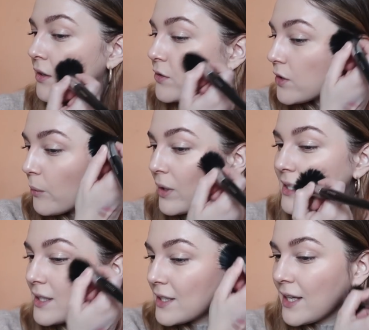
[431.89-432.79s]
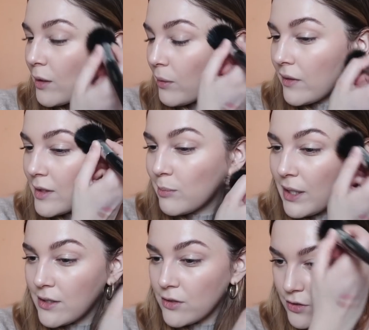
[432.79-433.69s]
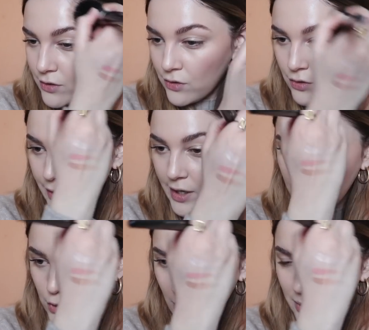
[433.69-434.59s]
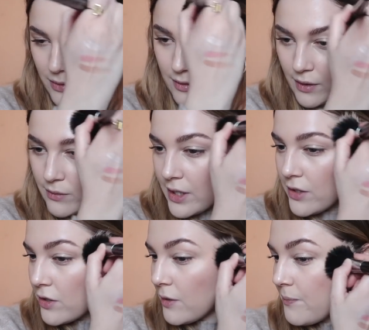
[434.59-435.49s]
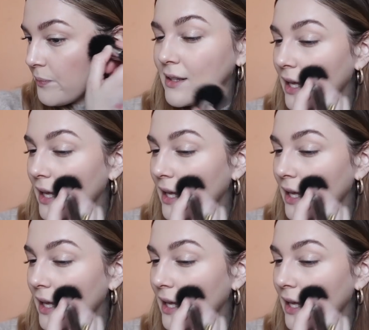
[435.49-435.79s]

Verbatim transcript: so I wanted to see how well these blend just straight on top of the foundation.